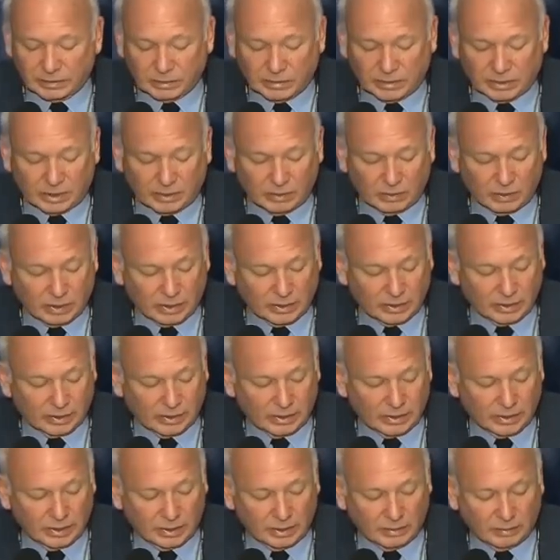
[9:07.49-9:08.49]
but I wanted
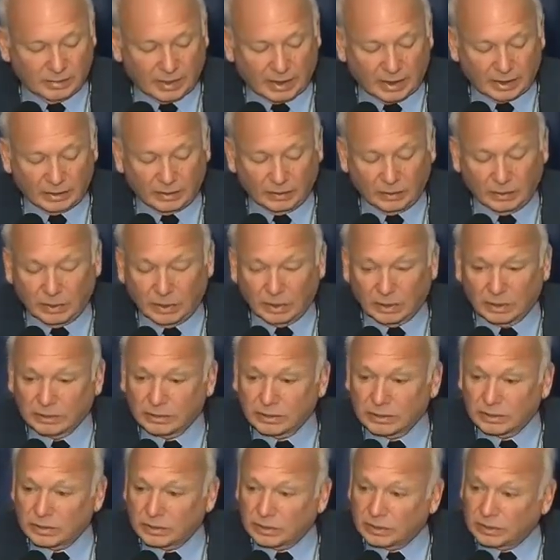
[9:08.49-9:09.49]
Emmanuel
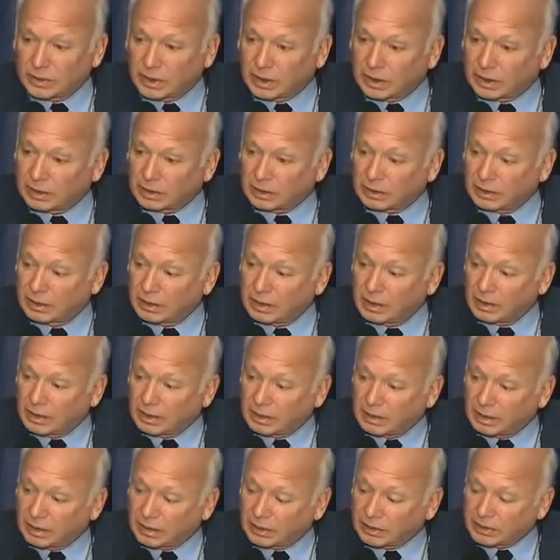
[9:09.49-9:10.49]
to take
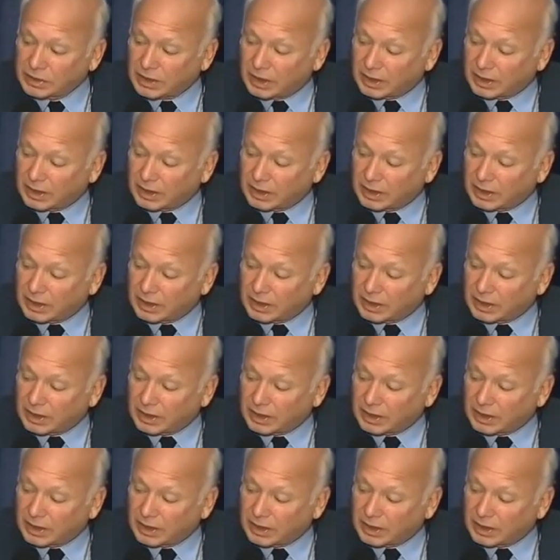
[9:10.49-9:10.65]
a